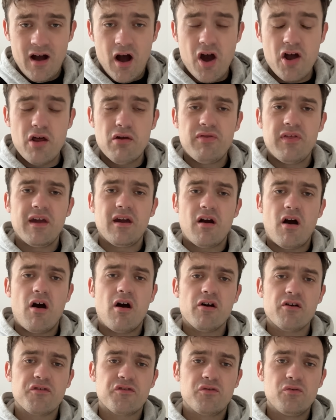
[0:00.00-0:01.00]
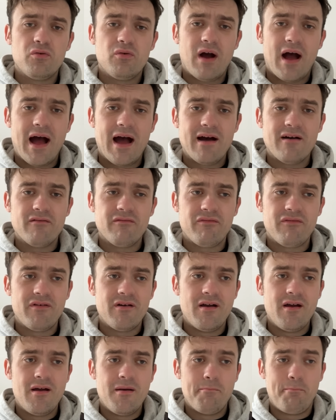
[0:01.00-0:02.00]
I don't think Arsenal have
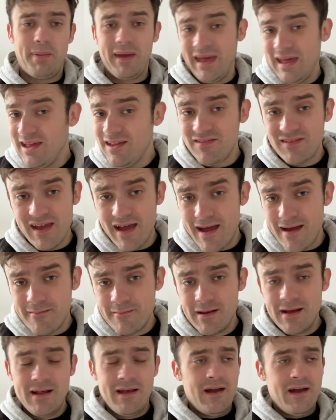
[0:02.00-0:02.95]
peaked yet.